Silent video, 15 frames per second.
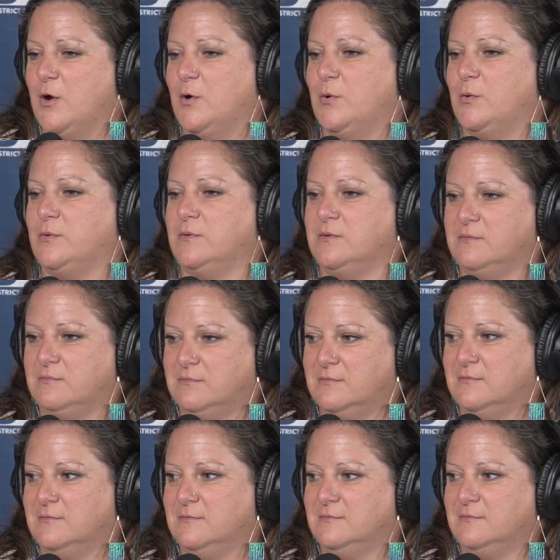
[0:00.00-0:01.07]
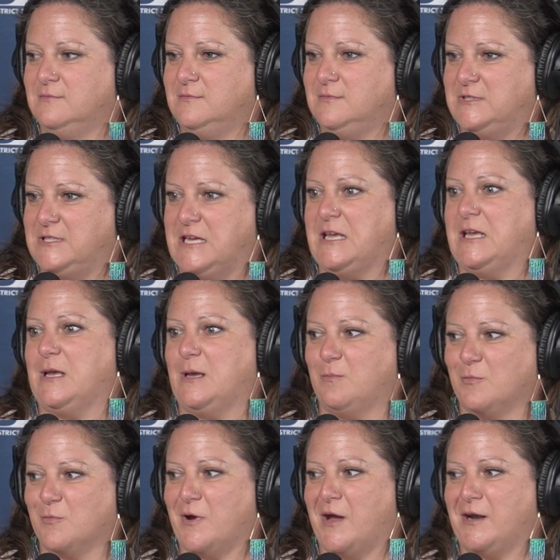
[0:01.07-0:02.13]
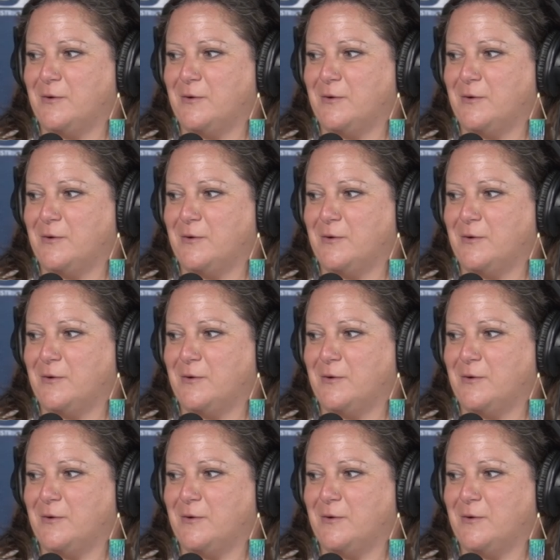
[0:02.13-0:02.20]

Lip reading: own team, right?